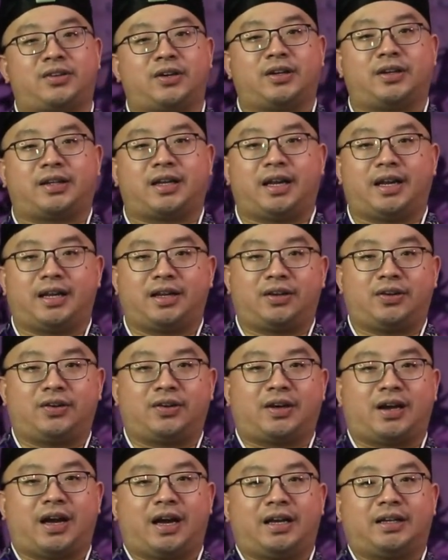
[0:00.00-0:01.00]
and getting you
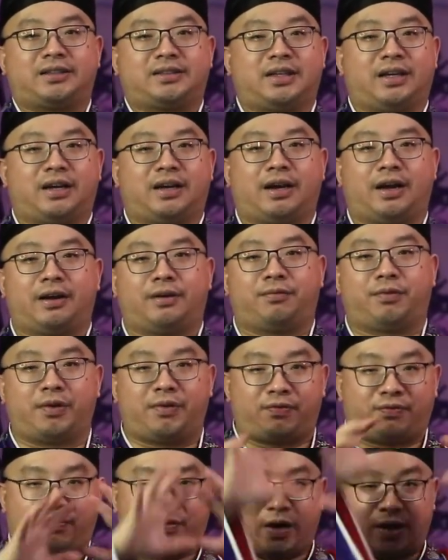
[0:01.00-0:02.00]
guys a
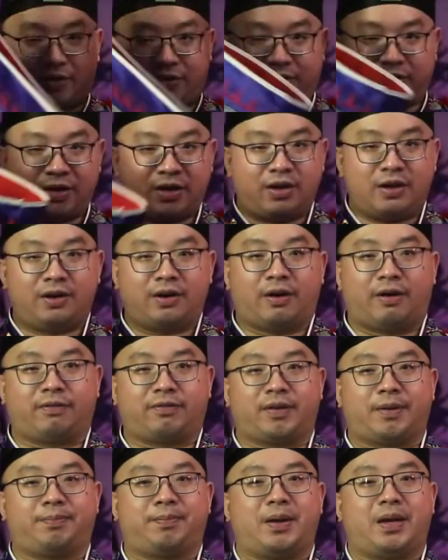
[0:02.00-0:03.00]
refresh of
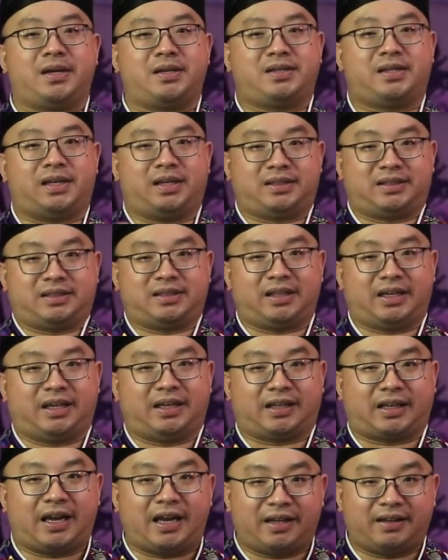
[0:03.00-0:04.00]
the basics
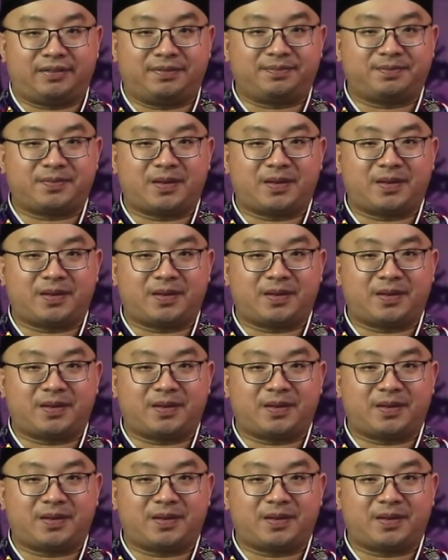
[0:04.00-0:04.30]
again.